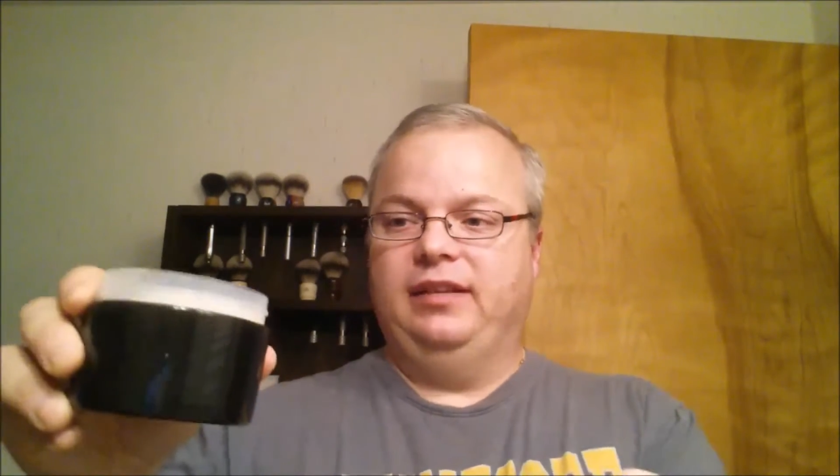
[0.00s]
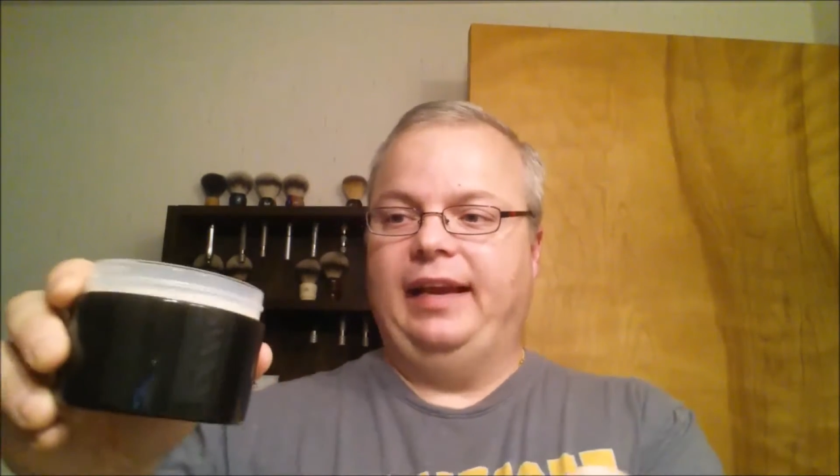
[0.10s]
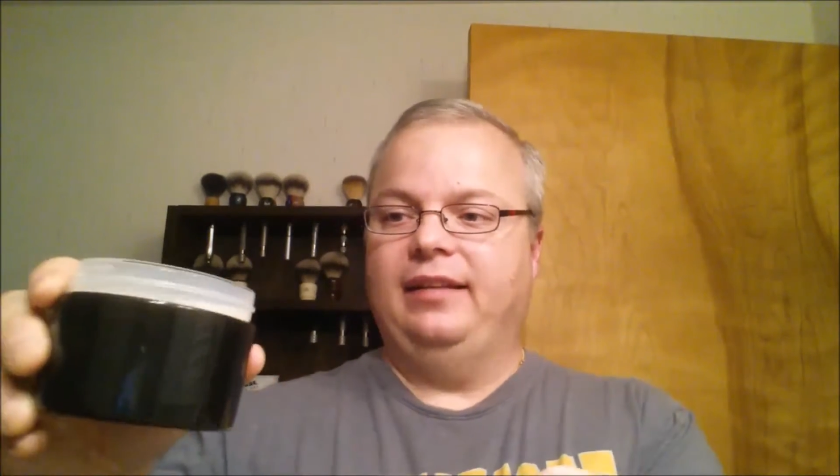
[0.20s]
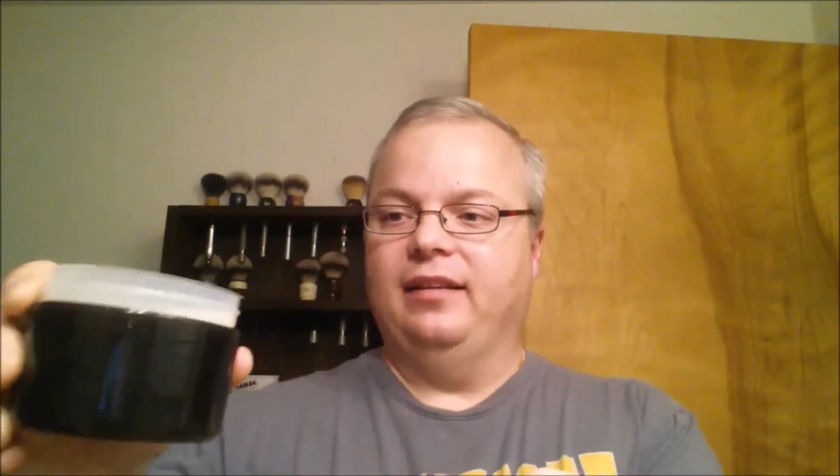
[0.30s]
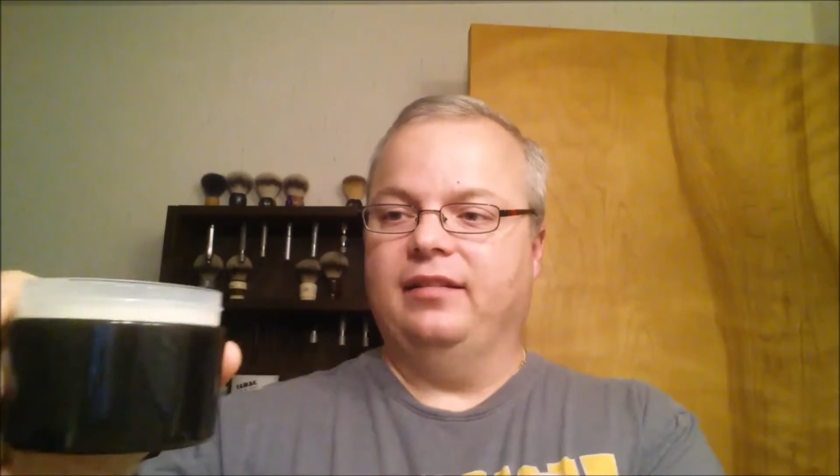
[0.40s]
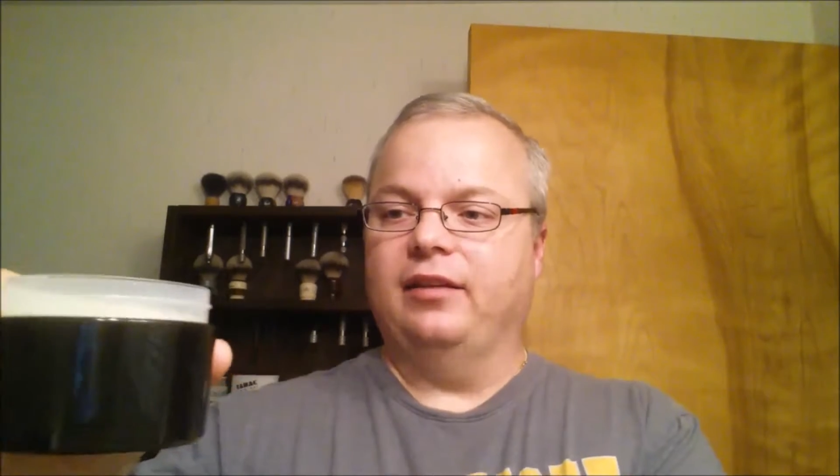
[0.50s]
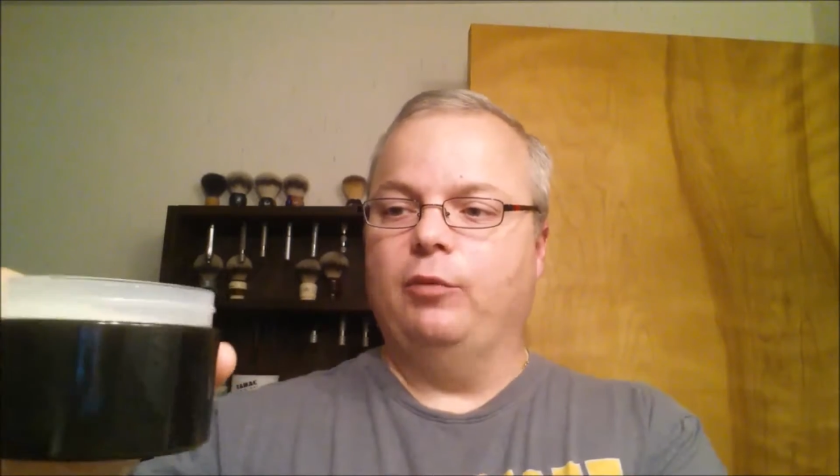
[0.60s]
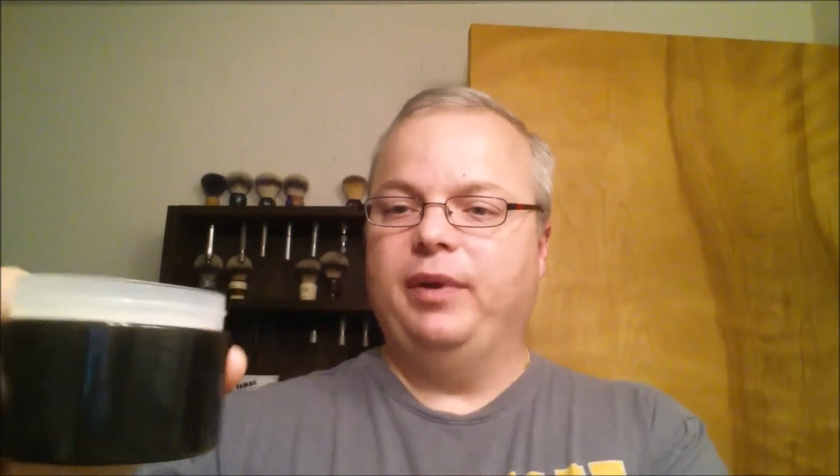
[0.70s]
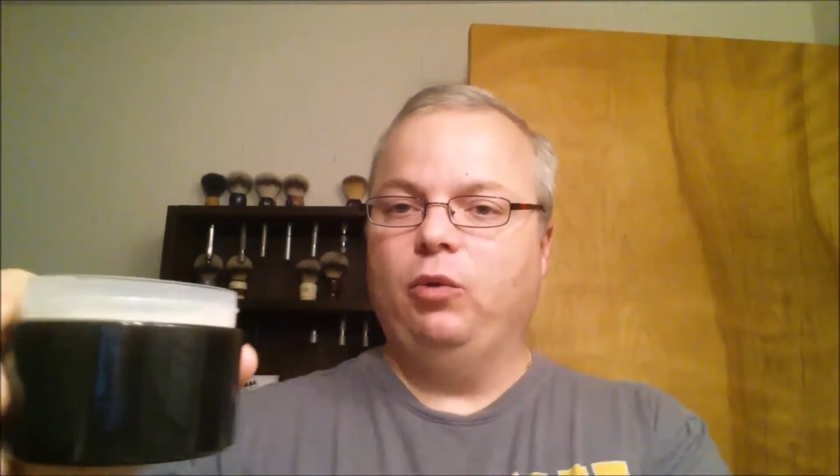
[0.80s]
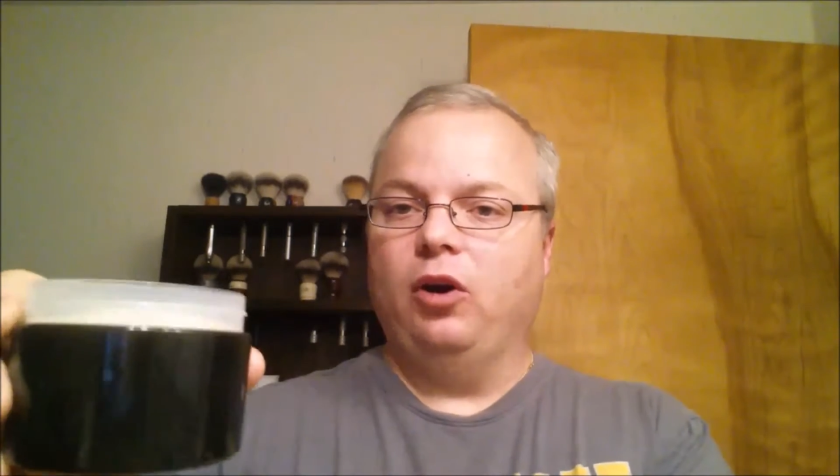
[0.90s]
take this
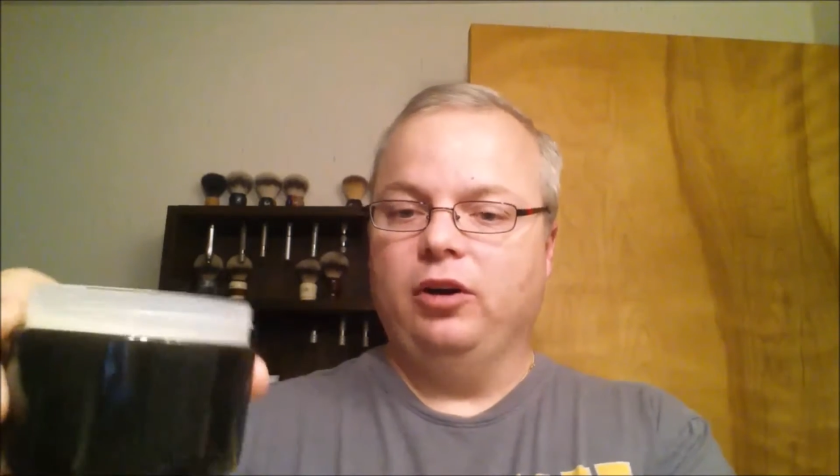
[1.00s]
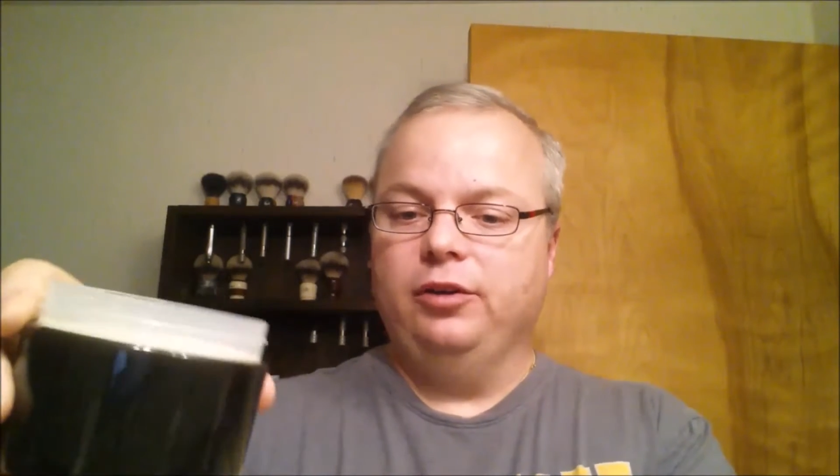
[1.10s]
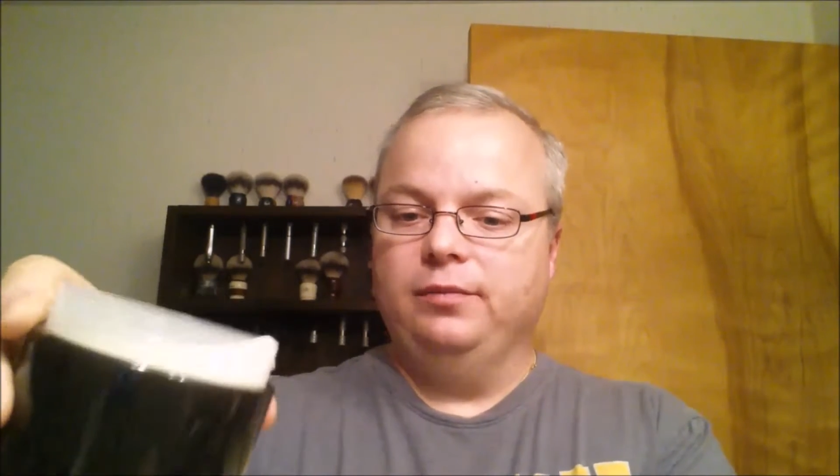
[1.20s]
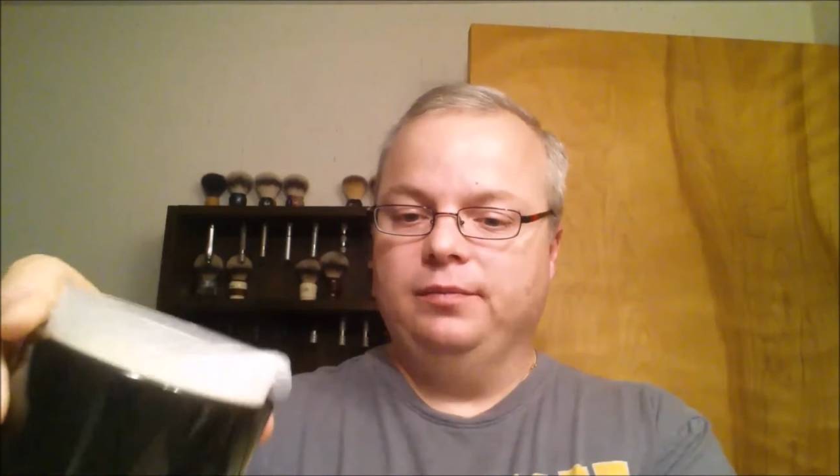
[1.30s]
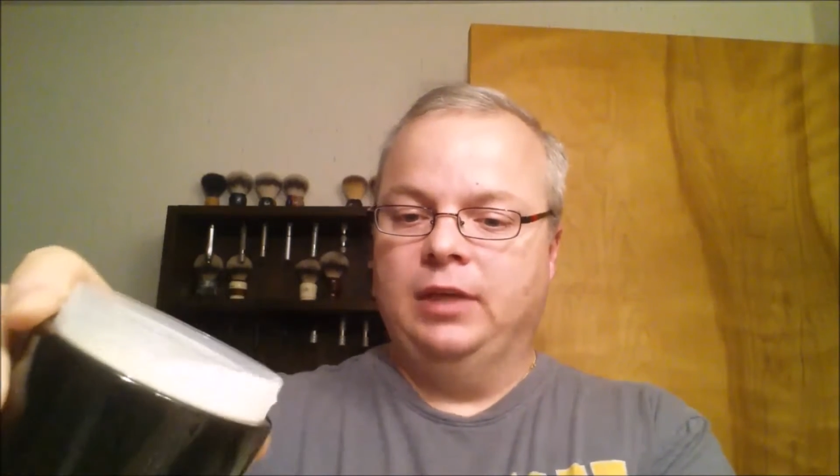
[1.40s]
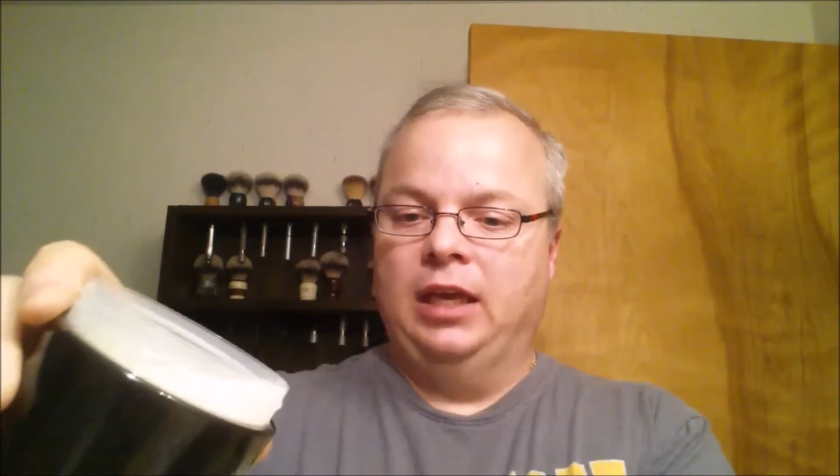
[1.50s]
soapy water